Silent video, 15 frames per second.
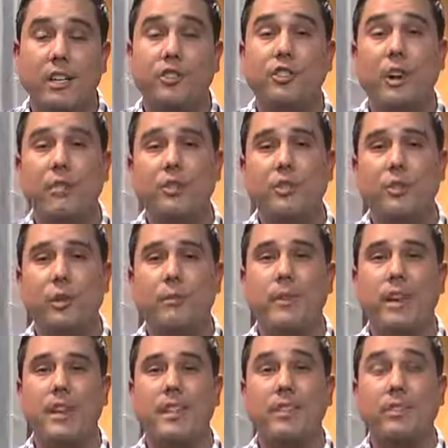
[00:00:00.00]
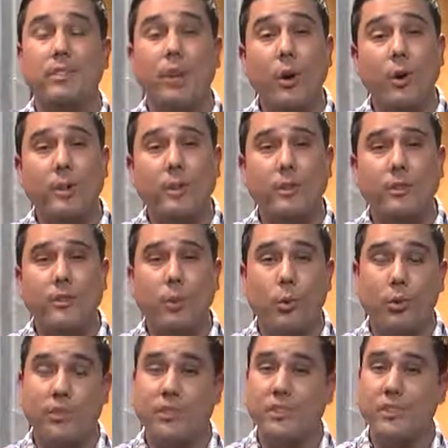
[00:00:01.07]
JavaScript that is loaded
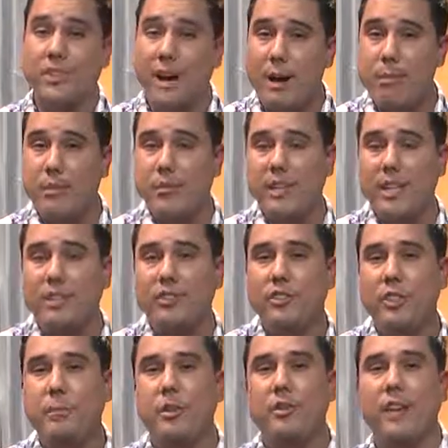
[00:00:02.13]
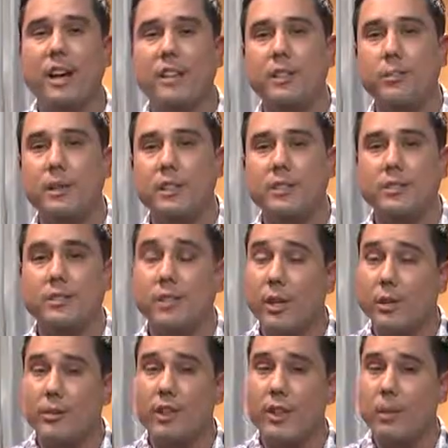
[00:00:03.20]
towards the top of an HTML document
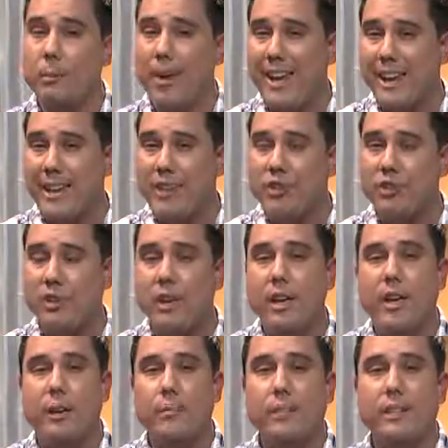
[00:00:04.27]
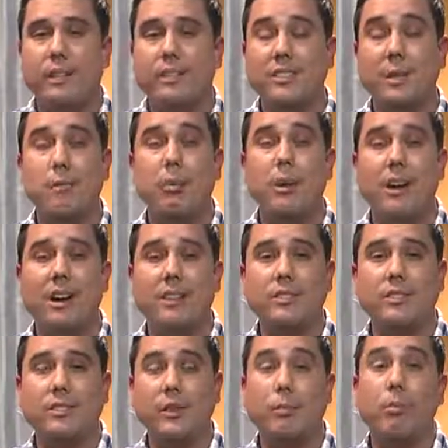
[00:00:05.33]
slows down a page because it
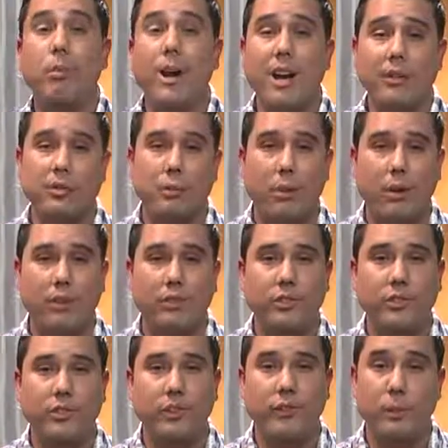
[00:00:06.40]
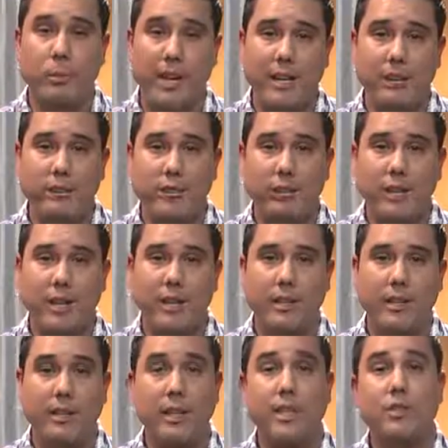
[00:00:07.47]
blocks the browser parsing of the page, and
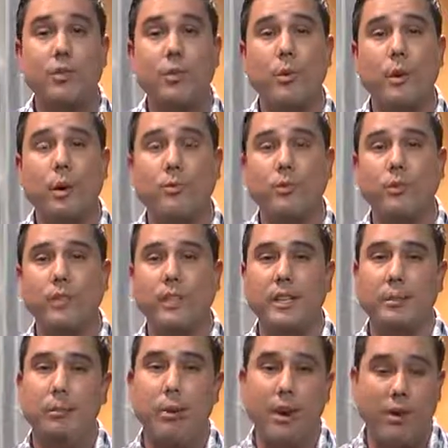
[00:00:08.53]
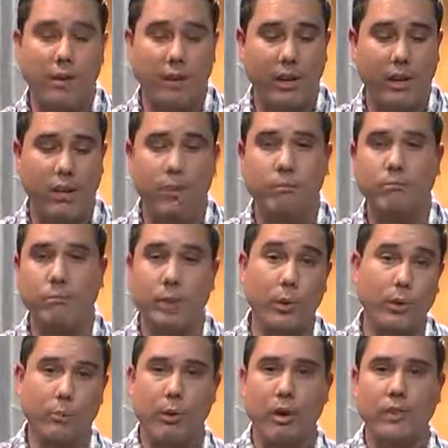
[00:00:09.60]
it interrupts the parallel
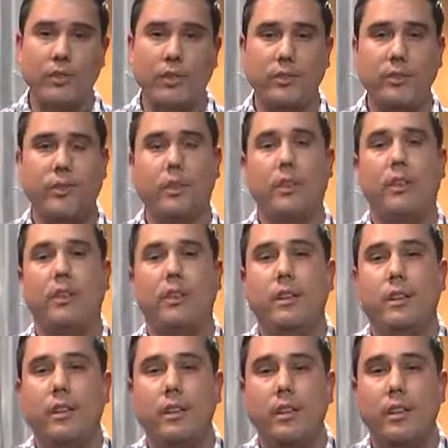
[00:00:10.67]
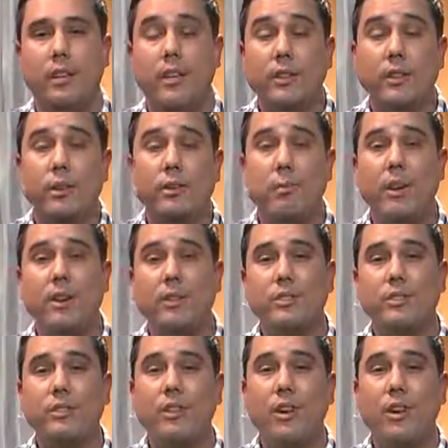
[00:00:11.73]
loading process. So it's better to